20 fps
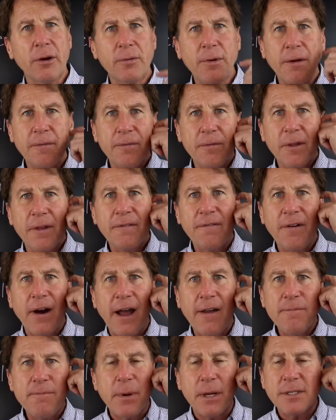roughly
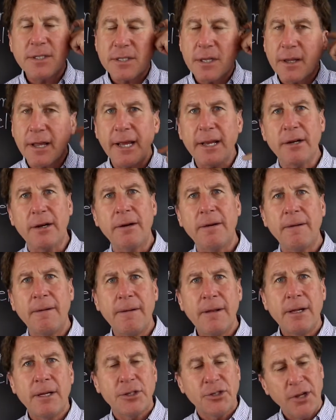5 months later,
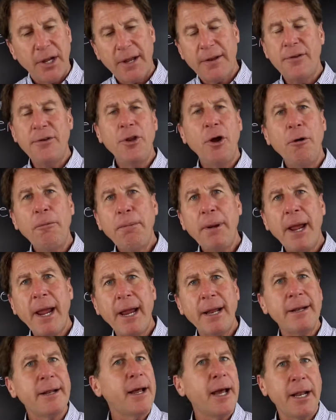she had no
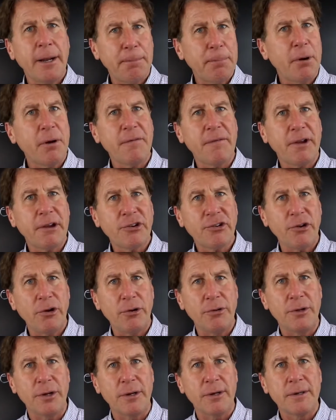pain and a perfect
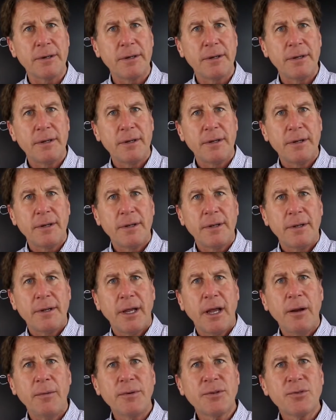shoulder.
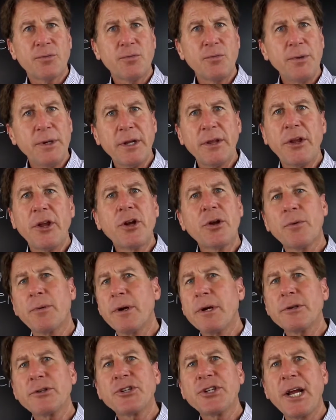It was really
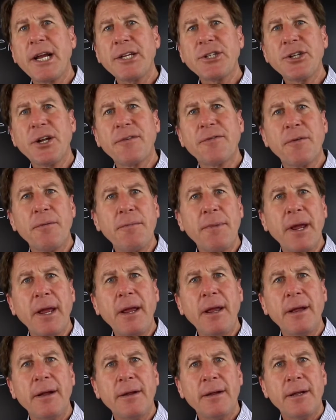career-changing for
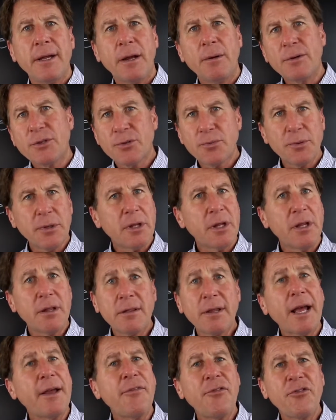me. It was really
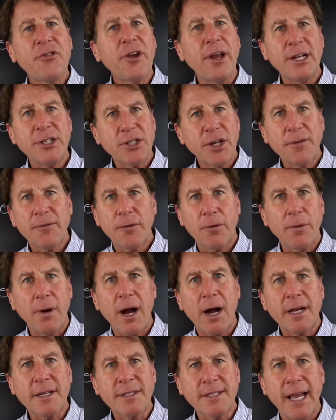life-changing for
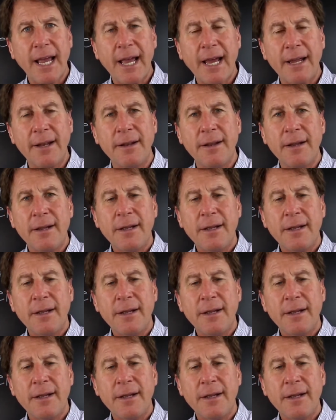Roxanne.